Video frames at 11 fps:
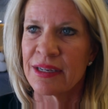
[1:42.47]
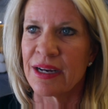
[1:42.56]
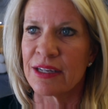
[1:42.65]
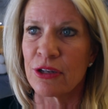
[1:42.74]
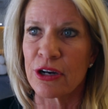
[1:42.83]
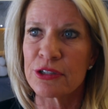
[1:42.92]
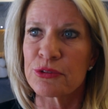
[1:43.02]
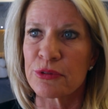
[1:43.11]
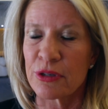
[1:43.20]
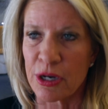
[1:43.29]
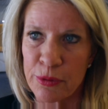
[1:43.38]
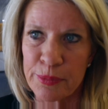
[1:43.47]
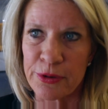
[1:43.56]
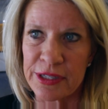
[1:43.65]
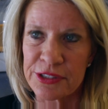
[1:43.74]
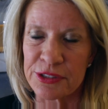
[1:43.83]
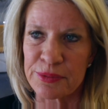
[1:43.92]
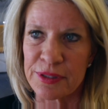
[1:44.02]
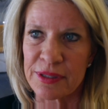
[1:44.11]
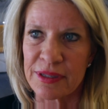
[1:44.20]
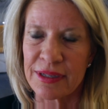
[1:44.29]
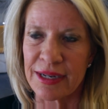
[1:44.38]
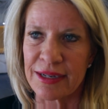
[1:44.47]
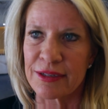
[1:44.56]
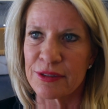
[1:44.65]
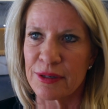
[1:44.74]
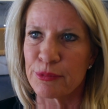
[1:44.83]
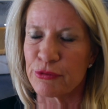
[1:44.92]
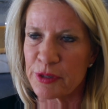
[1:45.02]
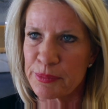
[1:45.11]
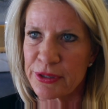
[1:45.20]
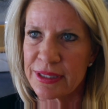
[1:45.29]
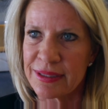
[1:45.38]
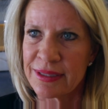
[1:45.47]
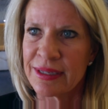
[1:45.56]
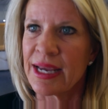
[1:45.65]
large corporations with a global footprint,